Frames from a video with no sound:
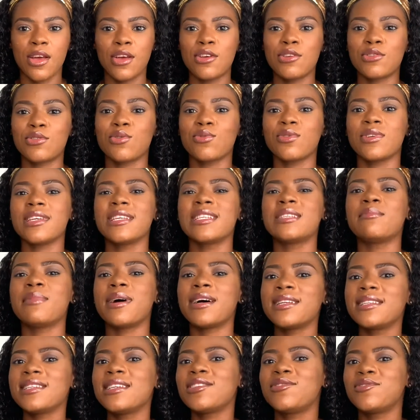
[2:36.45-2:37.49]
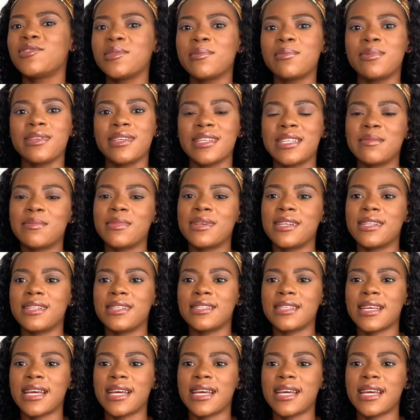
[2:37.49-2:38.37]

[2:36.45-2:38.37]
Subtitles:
So it's mandatory placement,